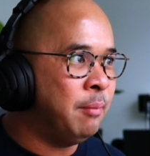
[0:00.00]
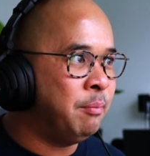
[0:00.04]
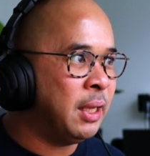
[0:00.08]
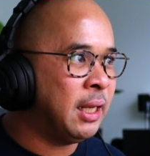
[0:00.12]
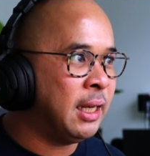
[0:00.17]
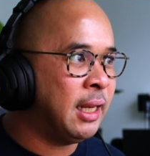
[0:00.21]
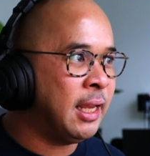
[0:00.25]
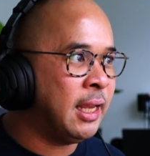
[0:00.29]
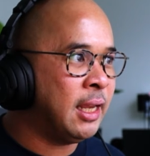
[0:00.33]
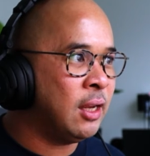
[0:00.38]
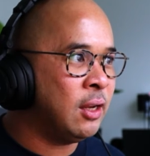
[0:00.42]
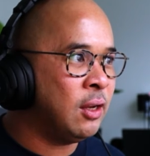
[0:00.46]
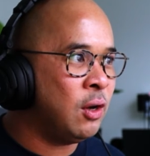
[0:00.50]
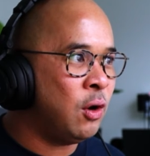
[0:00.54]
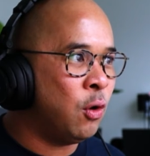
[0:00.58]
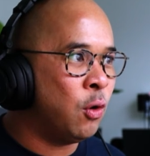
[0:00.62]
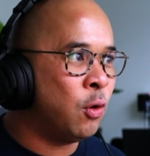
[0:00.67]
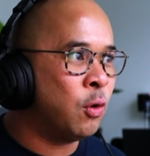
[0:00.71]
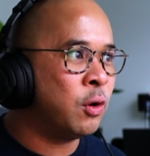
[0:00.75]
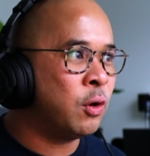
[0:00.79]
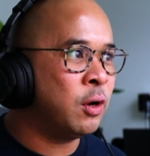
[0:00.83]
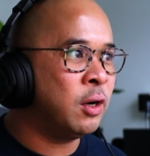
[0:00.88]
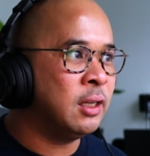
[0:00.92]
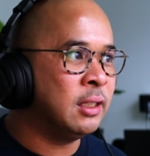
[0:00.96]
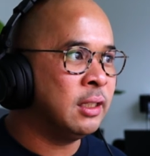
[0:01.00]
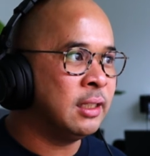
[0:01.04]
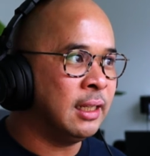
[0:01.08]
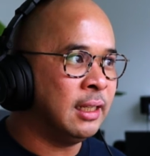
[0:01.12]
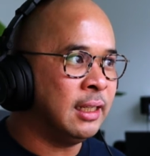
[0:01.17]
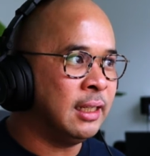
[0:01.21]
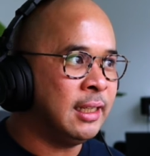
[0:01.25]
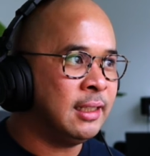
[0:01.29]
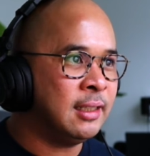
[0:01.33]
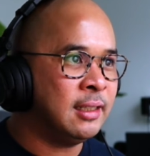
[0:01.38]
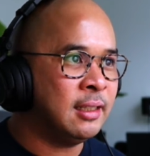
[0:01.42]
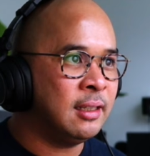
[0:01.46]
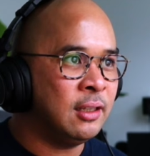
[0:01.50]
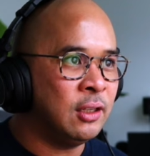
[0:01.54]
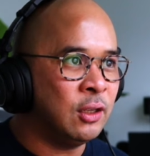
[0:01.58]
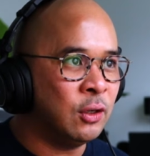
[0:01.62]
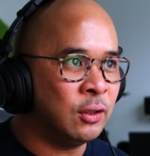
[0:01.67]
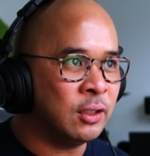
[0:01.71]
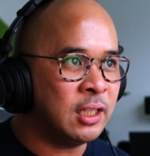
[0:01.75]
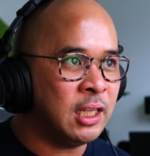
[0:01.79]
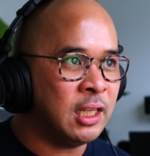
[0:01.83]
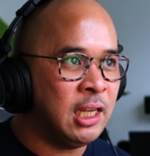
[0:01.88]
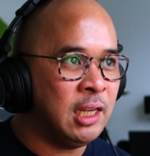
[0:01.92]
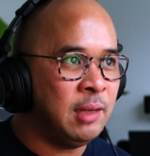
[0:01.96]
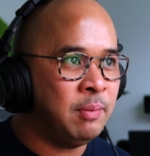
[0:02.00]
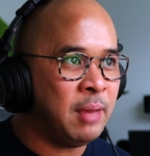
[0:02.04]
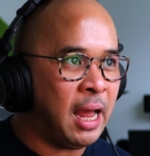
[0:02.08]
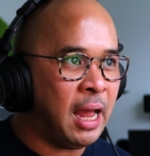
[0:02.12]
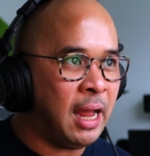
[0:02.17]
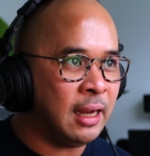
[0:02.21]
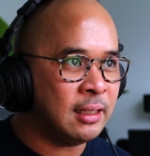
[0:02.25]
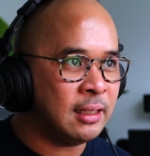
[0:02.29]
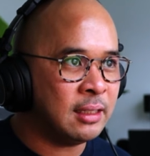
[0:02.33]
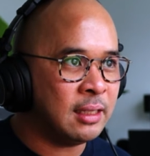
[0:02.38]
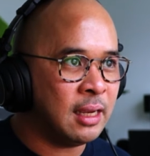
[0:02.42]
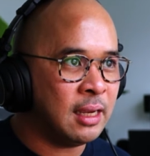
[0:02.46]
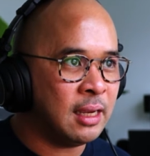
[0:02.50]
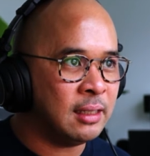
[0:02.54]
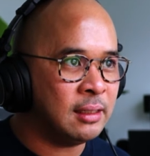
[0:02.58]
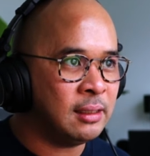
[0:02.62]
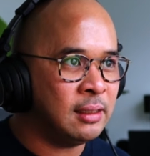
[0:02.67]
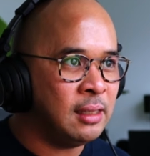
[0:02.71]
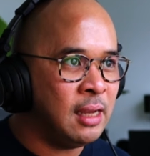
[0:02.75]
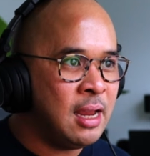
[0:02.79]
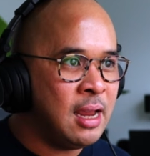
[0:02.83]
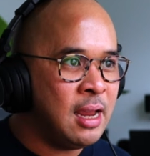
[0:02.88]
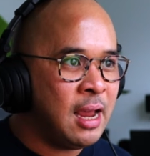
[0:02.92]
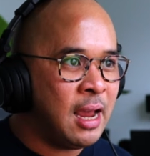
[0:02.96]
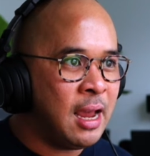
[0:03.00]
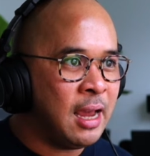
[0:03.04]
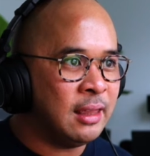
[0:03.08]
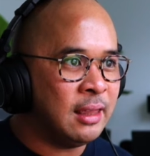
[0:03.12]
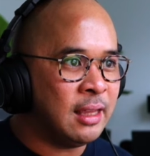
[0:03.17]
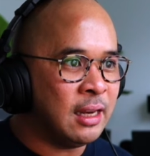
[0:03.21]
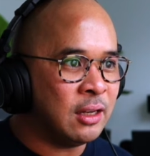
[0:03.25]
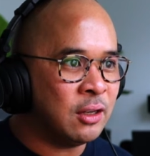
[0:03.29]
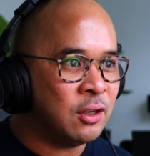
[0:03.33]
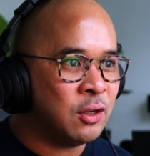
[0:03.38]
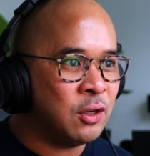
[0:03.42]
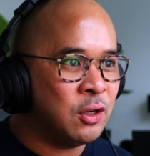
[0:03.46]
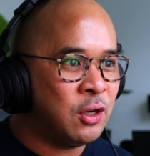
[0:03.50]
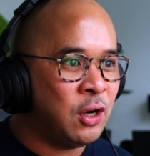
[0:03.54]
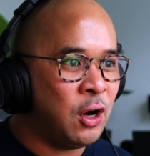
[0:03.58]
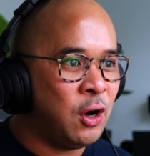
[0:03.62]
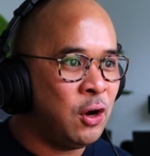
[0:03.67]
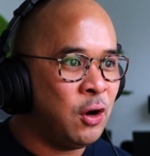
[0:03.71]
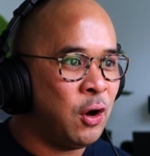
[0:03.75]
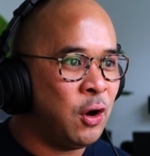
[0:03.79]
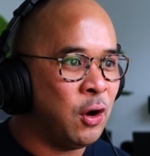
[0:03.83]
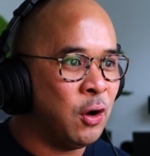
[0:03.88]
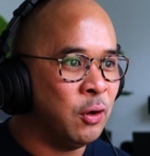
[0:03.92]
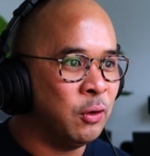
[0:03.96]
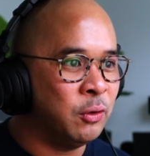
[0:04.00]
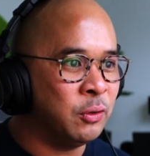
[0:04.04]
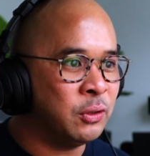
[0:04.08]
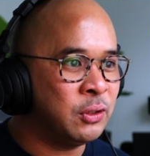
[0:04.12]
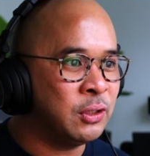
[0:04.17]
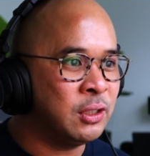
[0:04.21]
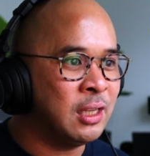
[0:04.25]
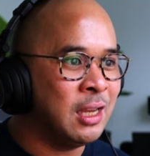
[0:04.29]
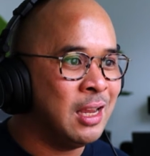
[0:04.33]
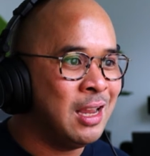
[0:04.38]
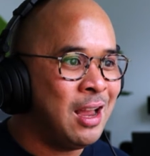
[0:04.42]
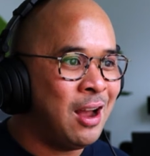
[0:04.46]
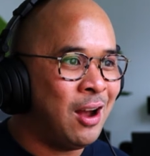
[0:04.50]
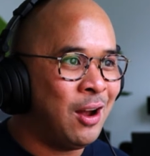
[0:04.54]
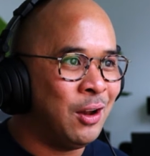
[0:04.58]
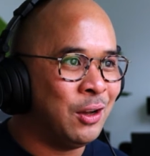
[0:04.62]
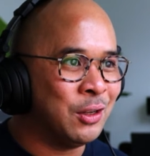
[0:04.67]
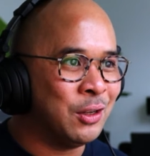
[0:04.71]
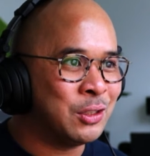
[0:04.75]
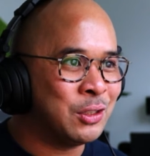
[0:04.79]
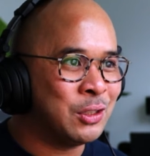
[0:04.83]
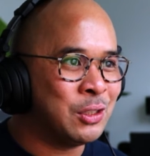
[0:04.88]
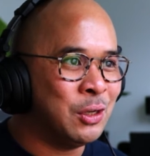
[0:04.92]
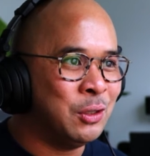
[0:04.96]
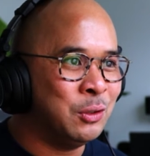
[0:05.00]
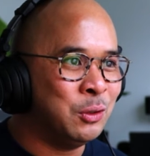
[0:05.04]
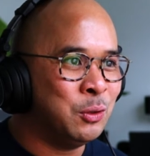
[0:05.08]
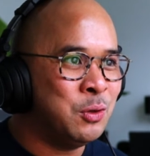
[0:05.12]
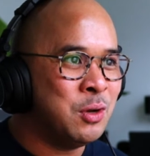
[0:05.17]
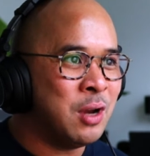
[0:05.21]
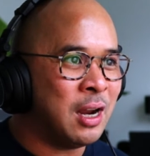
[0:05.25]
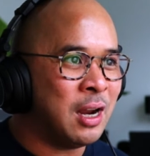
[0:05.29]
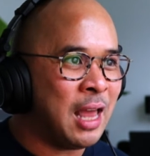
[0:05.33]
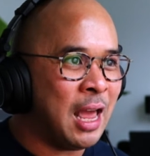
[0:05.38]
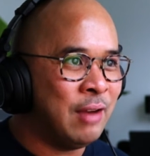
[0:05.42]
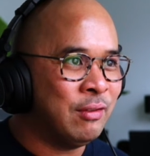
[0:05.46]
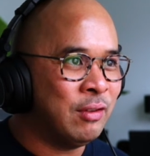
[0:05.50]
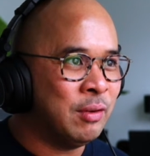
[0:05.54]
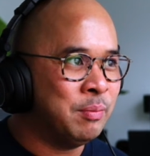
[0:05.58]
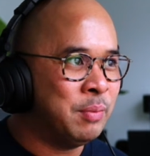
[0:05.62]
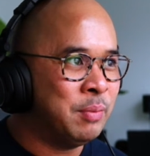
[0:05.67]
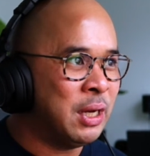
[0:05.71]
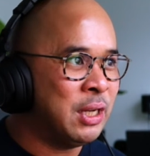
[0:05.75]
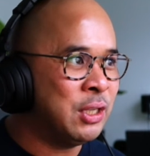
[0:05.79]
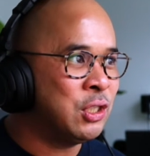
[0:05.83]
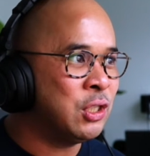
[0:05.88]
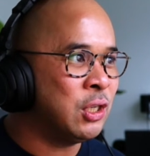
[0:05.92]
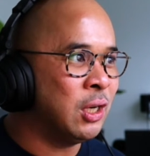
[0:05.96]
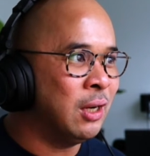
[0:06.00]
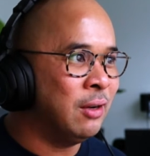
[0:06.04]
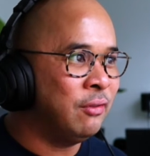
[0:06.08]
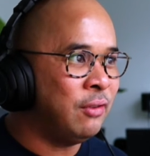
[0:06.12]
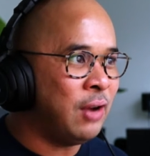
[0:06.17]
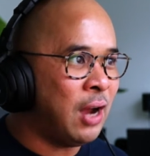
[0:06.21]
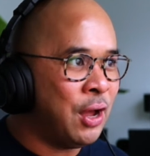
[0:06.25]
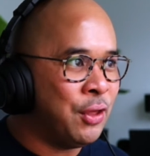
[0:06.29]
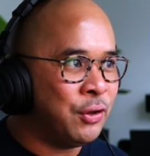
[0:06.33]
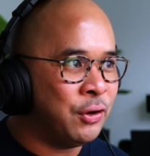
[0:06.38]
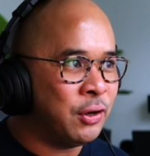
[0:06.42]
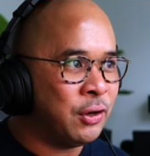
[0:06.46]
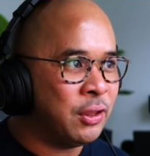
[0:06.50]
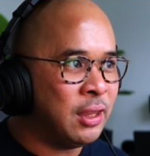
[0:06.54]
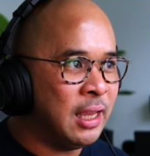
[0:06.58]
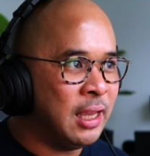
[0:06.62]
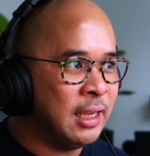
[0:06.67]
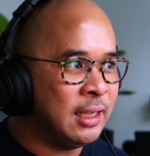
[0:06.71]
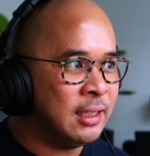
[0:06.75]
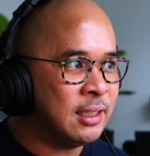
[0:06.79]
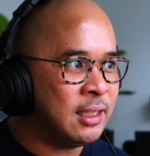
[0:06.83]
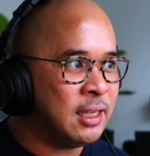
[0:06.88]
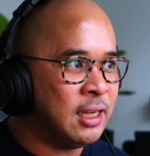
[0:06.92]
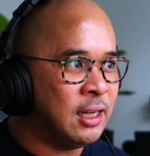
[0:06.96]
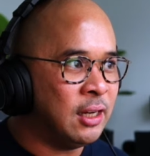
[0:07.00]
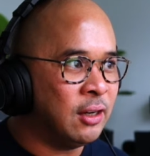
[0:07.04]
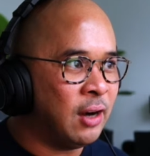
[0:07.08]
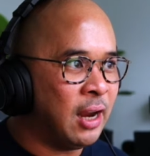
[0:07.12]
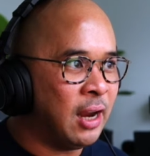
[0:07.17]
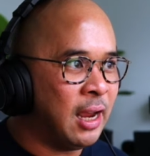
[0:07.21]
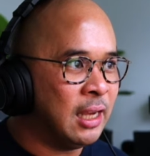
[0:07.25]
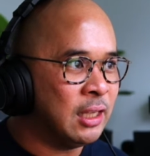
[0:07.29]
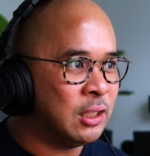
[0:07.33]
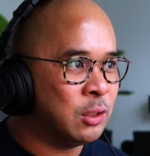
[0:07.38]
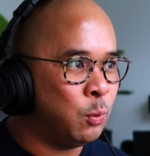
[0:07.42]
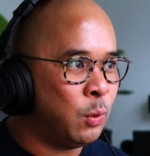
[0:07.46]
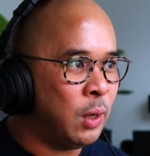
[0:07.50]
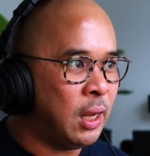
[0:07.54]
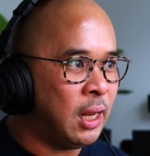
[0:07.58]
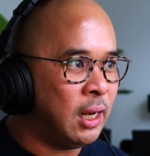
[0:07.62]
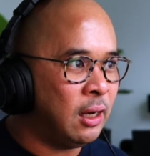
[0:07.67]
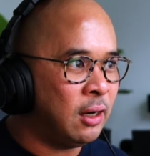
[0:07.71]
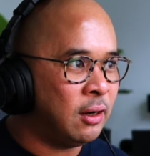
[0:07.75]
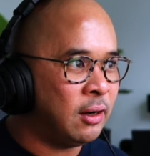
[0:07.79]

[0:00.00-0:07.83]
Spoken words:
billing or delete your team access, and then co-host also do not have a bunch of other things here as well.